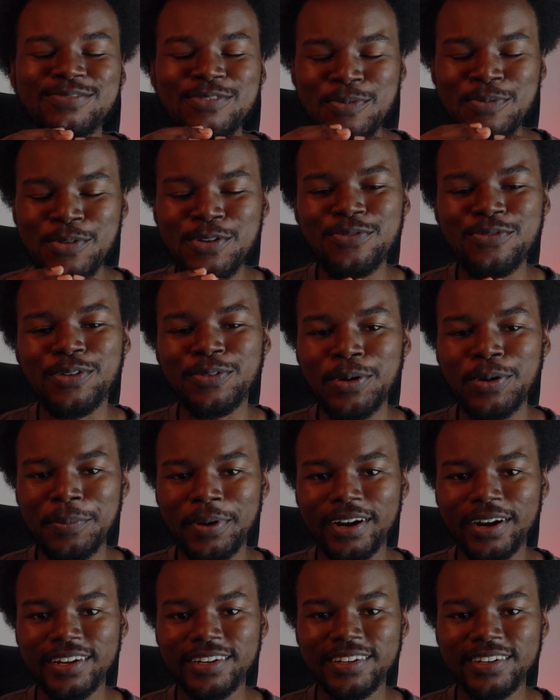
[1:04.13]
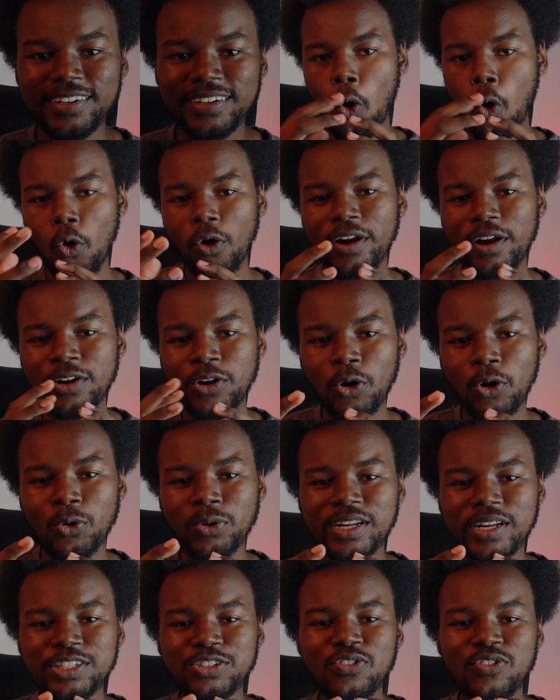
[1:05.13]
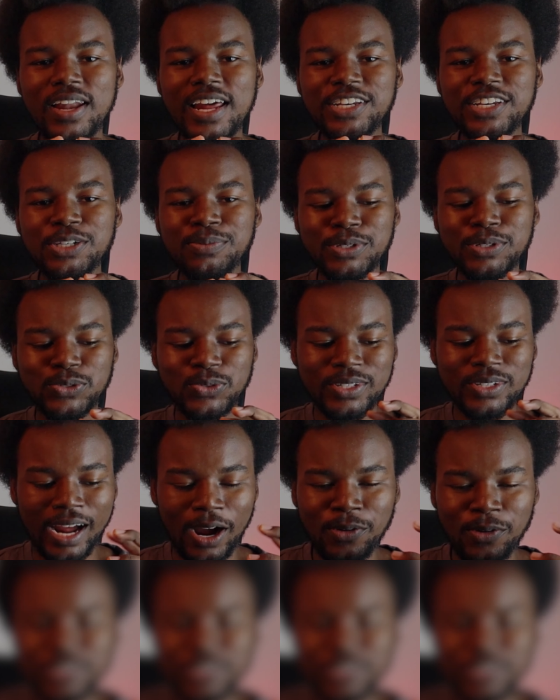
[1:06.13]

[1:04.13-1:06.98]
remove from your mind. All in all, there's a relation between our